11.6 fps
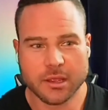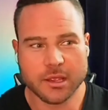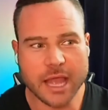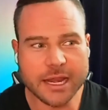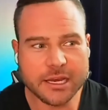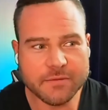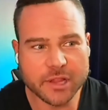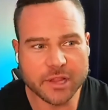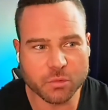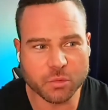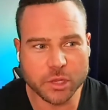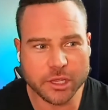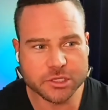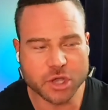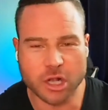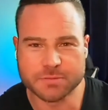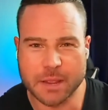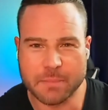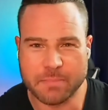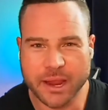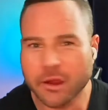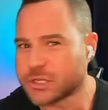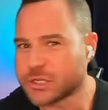I didn't even like really talk to my
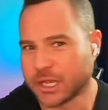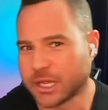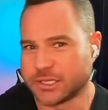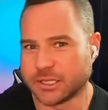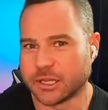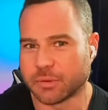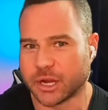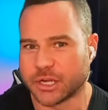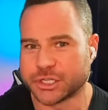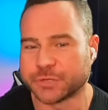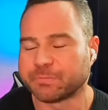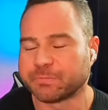parents because of the depression.